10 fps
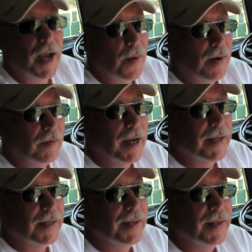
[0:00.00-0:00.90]
However, I
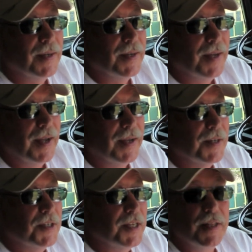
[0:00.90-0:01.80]
can
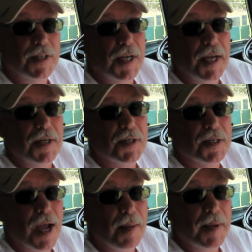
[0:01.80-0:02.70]
see the changes
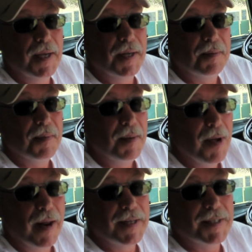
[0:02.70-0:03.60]
coming, and I'm
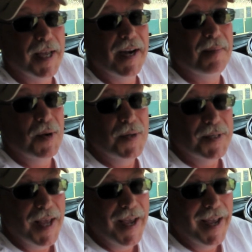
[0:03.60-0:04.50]
not excited about
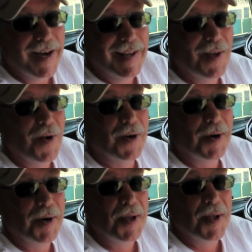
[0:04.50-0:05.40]
staying any
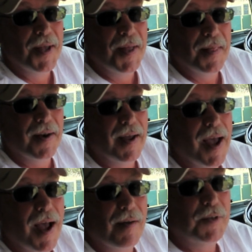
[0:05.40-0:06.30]
longer than I
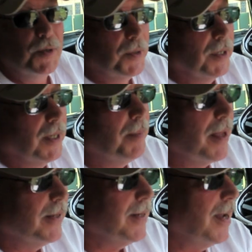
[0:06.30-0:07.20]
have to, really.
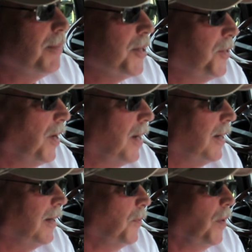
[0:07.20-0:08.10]
By the time this truck
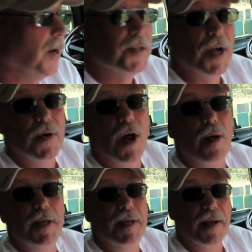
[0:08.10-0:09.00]
wears out,
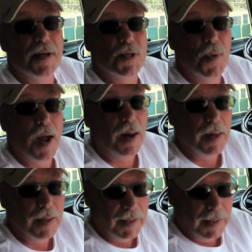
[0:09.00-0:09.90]
I'll be done as well.